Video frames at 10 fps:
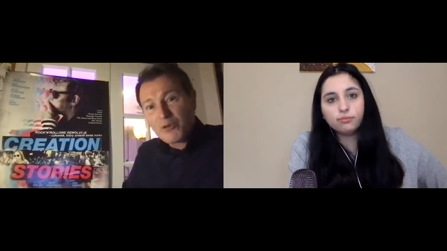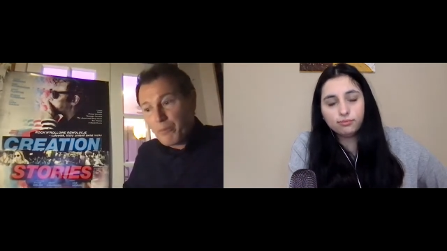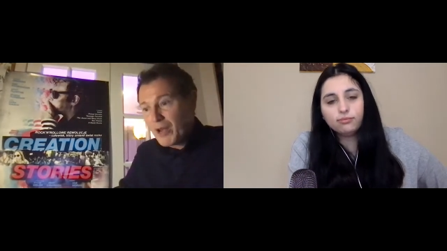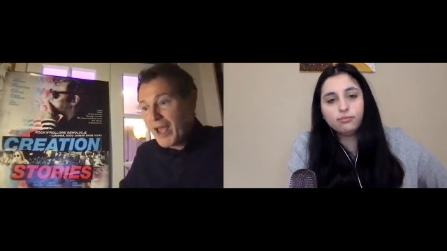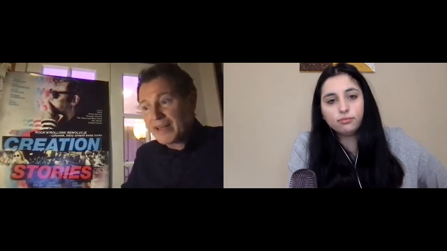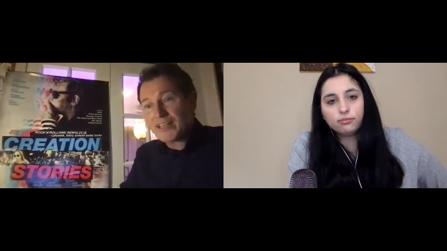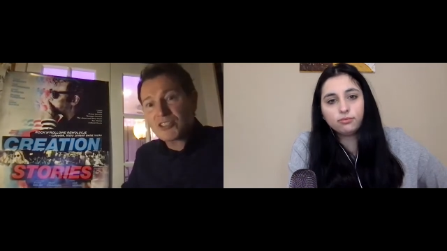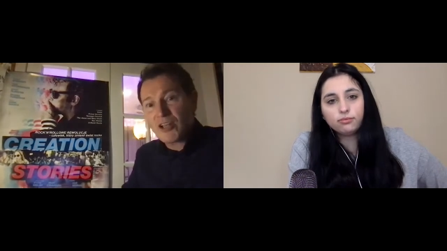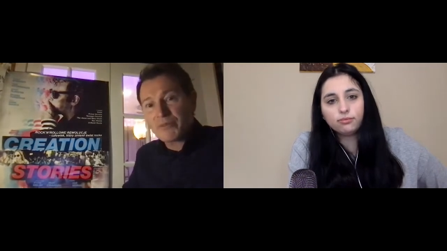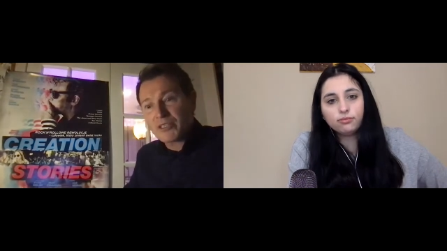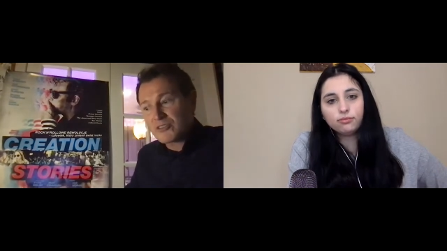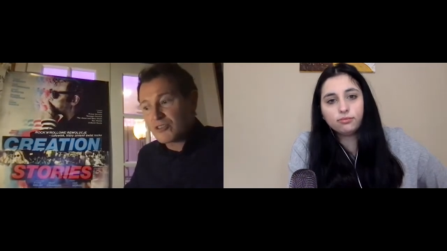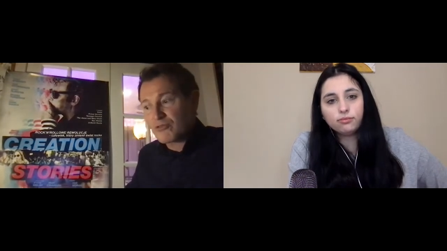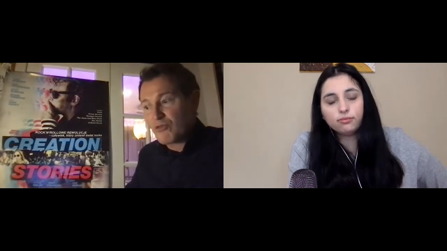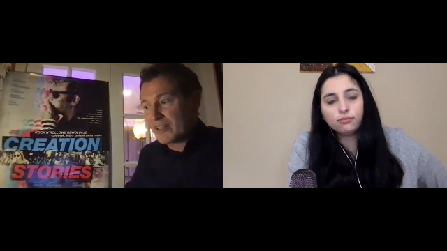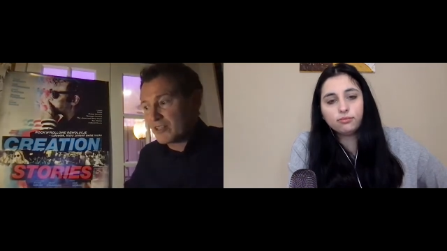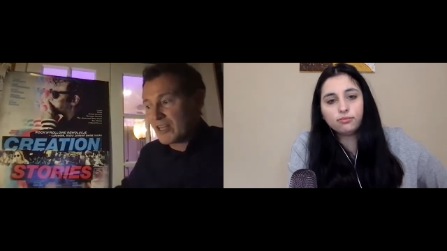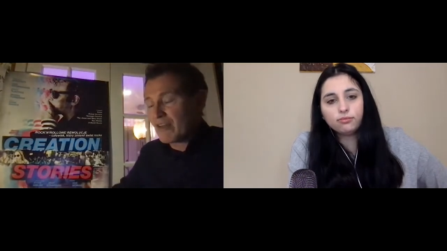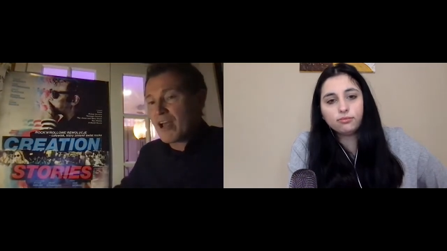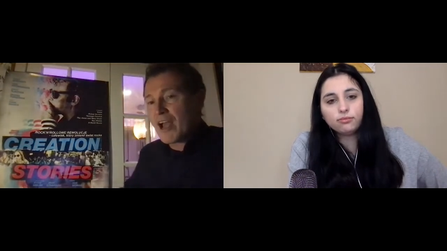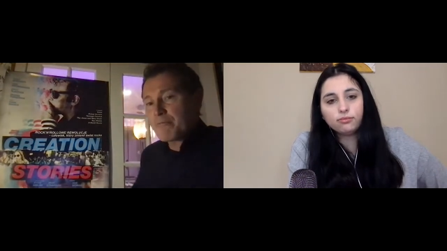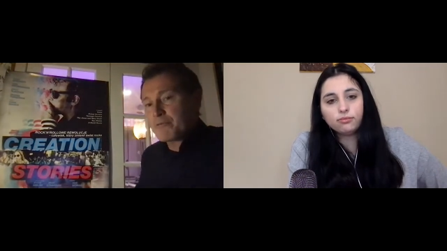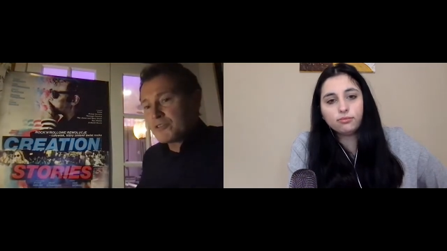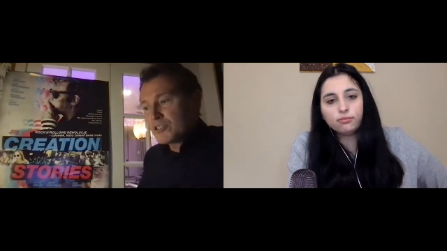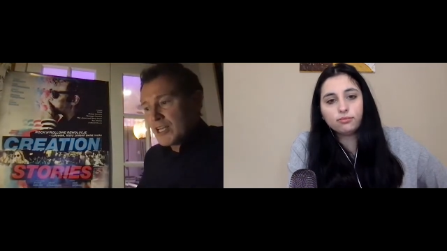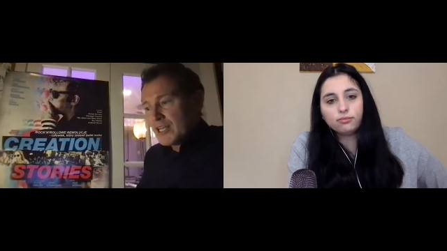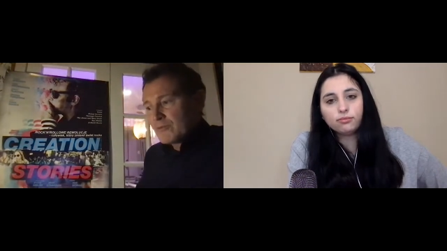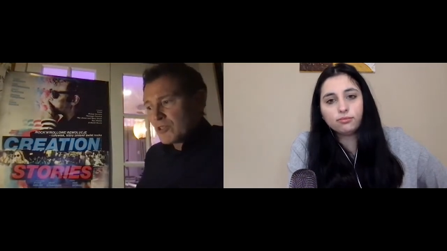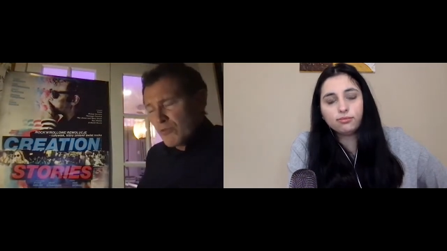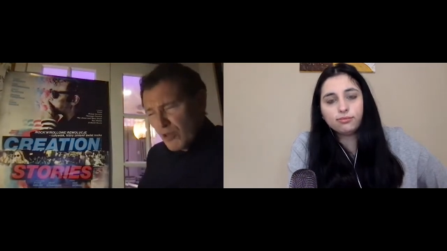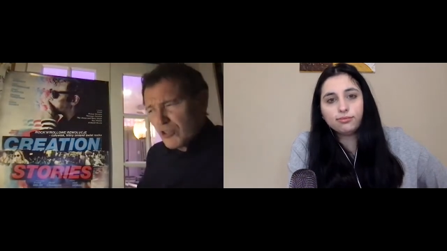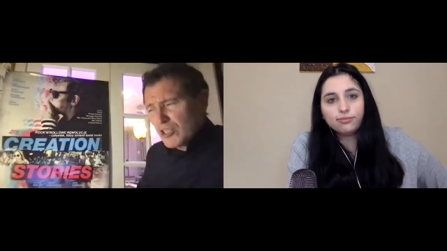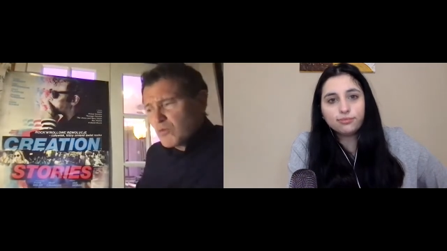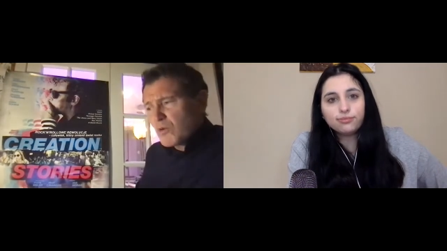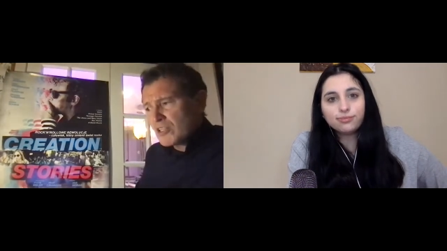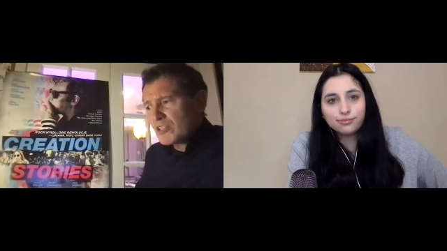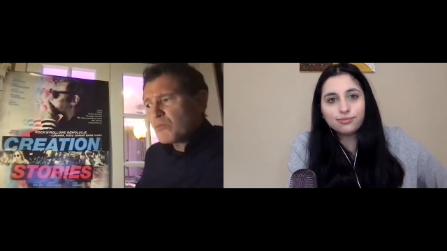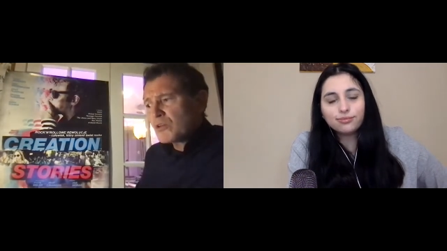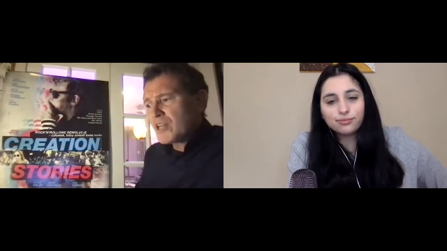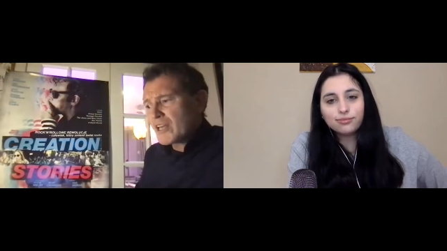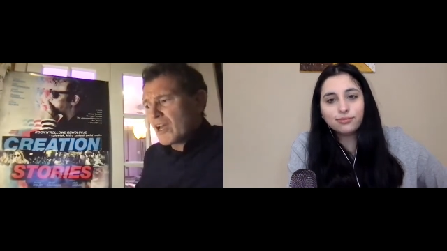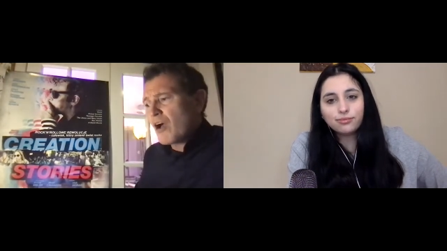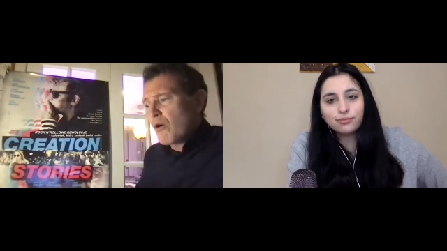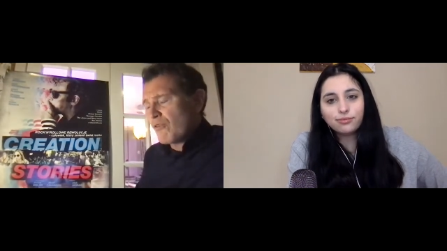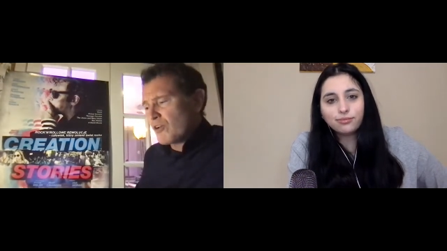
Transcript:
Speaker 1: you're planning something to direct that never happens so this one i didn't want to let go of and i